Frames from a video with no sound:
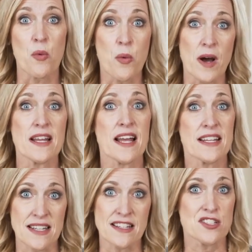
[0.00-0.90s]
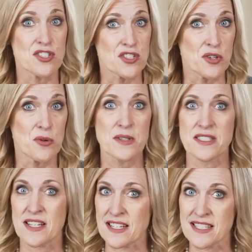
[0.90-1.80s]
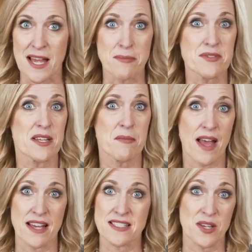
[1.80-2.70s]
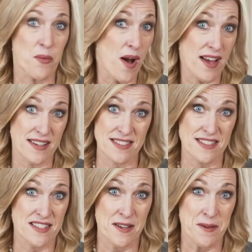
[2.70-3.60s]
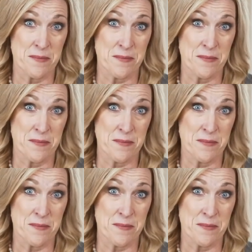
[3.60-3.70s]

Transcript: What I needed to do was to accept him as he was.